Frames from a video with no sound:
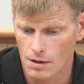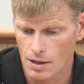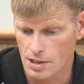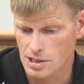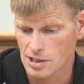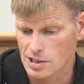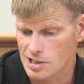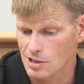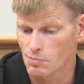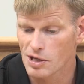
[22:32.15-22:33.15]

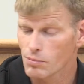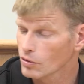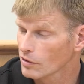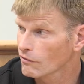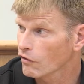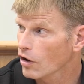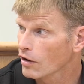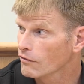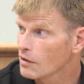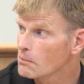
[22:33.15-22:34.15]
it's the people
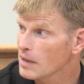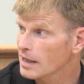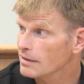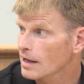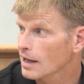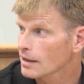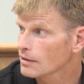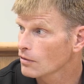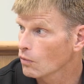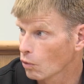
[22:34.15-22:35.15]
involved that make that
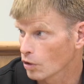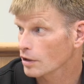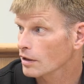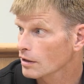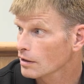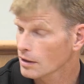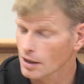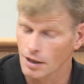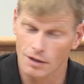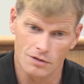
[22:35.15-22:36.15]
work.
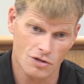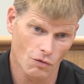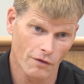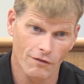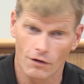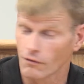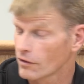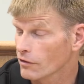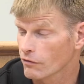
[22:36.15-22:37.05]
And so we feel very